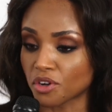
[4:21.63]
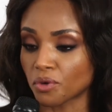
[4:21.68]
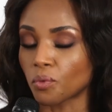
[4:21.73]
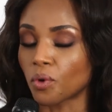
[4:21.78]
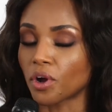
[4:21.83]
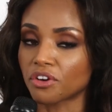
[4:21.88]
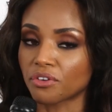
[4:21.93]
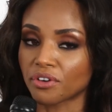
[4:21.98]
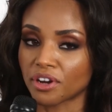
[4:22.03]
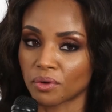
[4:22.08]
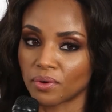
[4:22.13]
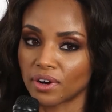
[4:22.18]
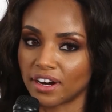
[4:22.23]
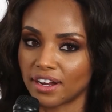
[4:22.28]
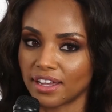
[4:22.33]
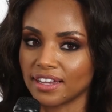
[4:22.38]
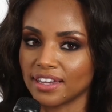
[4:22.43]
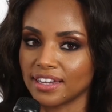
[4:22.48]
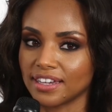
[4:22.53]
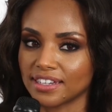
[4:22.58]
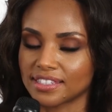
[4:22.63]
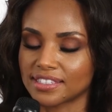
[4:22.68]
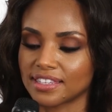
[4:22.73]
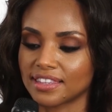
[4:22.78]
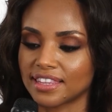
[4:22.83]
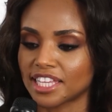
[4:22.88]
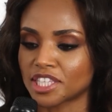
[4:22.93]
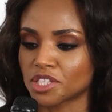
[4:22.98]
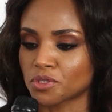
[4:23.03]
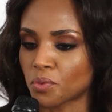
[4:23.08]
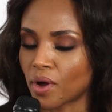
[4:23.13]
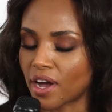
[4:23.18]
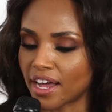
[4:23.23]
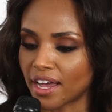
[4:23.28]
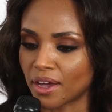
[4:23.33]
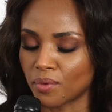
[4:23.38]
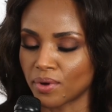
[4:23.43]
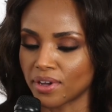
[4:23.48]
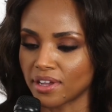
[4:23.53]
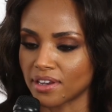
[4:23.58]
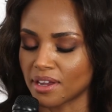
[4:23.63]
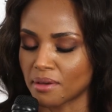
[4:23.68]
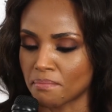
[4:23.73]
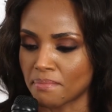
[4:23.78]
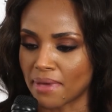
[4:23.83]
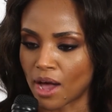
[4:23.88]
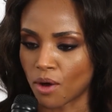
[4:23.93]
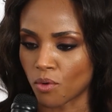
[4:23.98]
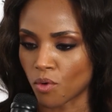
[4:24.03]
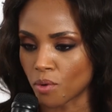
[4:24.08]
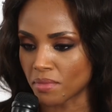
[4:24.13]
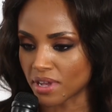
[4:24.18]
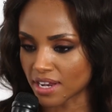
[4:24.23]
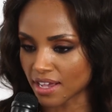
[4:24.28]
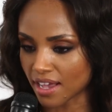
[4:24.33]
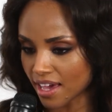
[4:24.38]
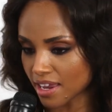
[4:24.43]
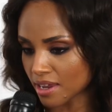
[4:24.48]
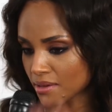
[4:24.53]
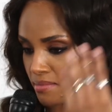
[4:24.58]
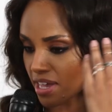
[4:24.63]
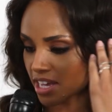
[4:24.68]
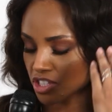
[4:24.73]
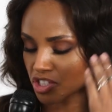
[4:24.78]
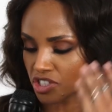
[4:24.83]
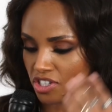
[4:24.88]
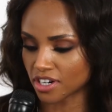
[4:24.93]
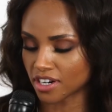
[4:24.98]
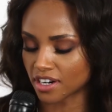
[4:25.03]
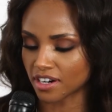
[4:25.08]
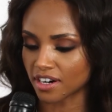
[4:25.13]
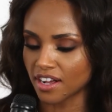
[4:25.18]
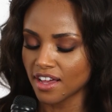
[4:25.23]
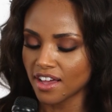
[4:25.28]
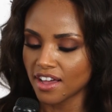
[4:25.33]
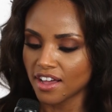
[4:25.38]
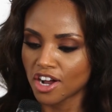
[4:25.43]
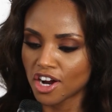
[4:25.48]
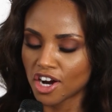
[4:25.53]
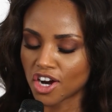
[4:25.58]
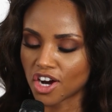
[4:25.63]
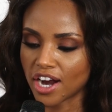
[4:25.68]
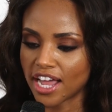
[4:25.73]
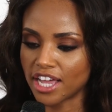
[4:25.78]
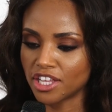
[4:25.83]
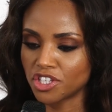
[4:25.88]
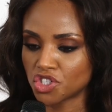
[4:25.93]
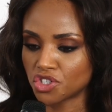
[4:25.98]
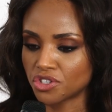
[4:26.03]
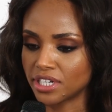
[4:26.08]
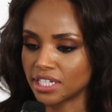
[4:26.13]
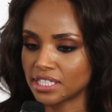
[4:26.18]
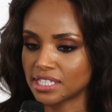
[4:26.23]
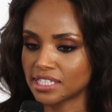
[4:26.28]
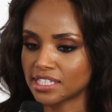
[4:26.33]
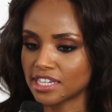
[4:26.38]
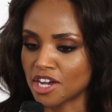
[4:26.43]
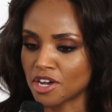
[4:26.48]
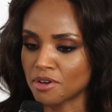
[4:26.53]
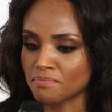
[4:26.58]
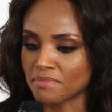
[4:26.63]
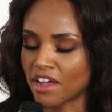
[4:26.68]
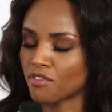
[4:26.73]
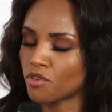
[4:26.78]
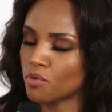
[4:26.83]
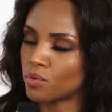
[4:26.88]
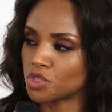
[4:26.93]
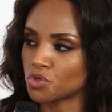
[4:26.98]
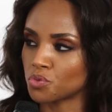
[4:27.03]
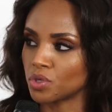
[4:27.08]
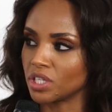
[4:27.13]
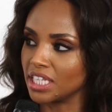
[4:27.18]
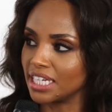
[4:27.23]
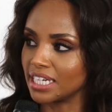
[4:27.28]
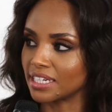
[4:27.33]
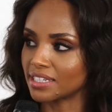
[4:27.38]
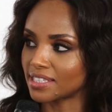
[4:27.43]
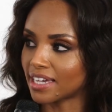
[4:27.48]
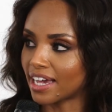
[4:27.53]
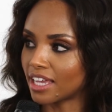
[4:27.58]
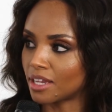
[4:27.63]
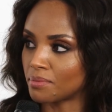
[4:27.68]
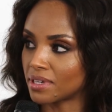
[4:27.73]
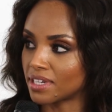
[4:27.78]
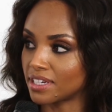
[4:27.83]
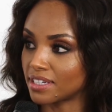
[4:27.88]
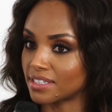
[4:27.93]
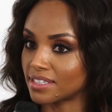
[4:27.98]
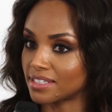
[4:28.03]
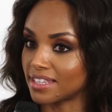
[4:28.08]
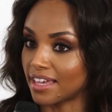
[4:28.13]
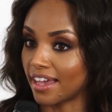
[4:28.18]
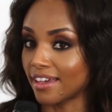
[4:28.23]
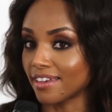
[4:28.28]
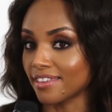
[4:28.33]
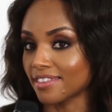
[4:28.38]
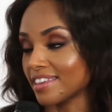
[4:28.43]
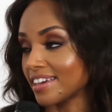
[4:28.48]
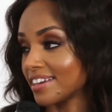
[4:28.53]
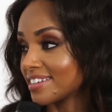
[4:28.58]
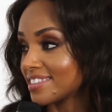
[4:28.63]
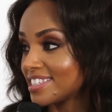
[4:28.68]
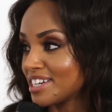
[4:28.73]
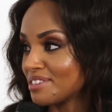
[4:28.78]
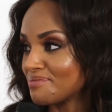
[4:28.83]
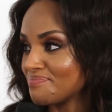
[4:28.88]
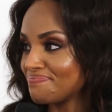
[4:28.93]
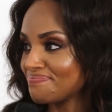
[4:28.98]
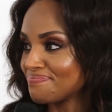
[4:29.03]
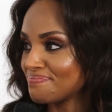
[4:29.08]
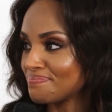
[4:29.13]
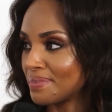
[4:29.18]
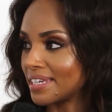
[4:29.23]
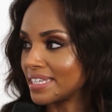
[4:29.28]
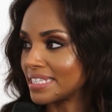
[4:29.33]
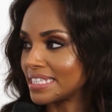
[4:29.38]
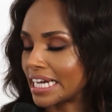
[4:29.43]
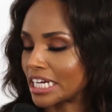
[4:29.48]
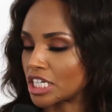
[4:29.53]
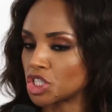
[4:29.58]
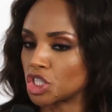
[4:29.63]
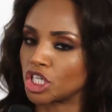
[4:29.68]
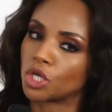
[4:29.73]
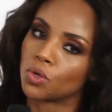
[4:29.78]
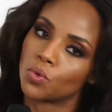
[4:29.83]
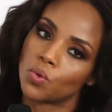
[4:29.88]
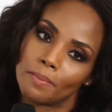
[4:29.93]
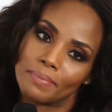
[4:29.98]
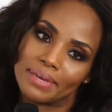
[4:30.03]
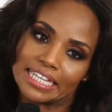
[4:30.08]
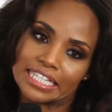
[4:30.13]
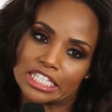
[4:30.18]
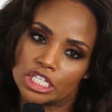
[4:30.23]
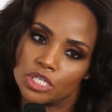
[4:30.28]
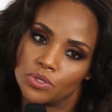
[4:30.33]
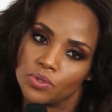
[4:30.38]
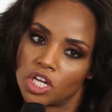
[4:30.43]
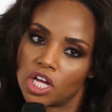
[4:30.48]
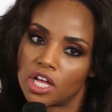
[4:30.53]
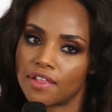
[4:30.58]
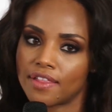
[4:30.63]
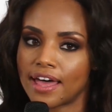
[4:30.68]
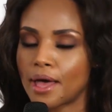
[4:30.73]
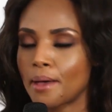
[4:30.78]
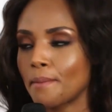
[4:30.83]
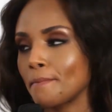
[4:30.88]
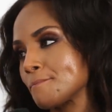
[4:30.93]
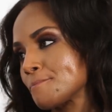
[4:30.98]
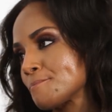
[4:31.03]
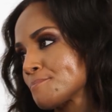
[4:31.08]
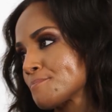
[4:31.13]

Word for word: They're wondering where he is, and that's why when Batwoman kind of makes her her entrance, um, everyone's really excited because they think it's him, but it's actually a woman doing all that.